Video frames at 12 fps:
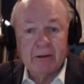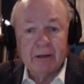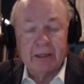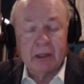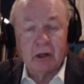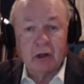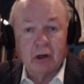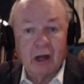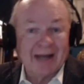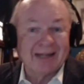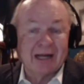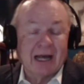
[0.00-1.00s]
kill a
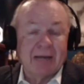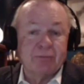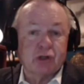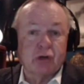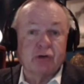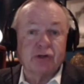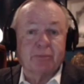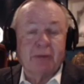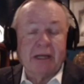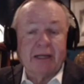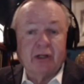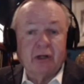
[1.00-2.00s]
lot of time, so to
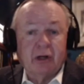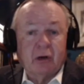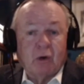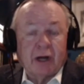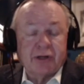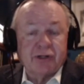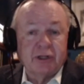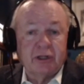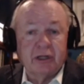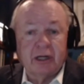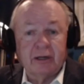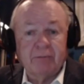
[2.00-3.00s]
speak, you know,
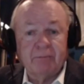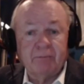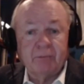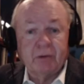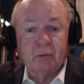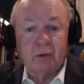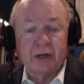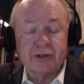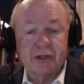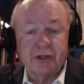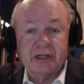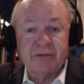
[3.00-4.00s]
watching uh,
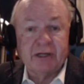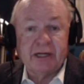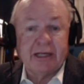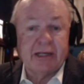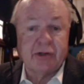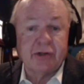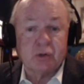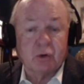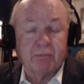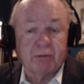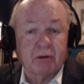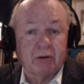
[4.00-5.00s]
watching D V Ds
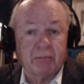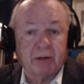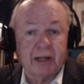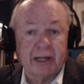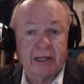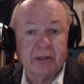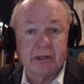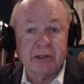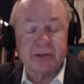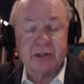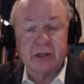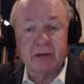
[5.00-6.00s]
or or playing
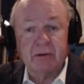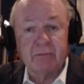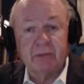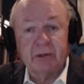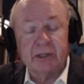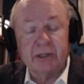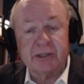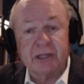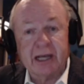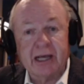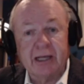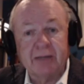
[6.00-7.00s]
these uh, these
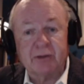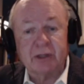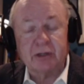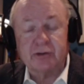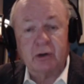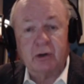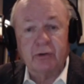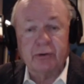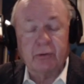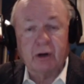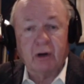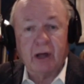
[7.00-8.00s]
games. And so there
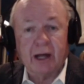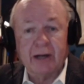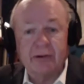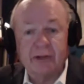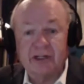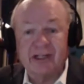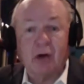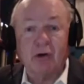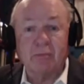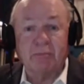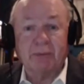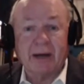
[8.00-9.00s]
were a lot of things.
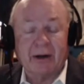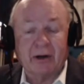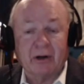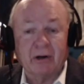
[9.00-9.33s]
Talcum powder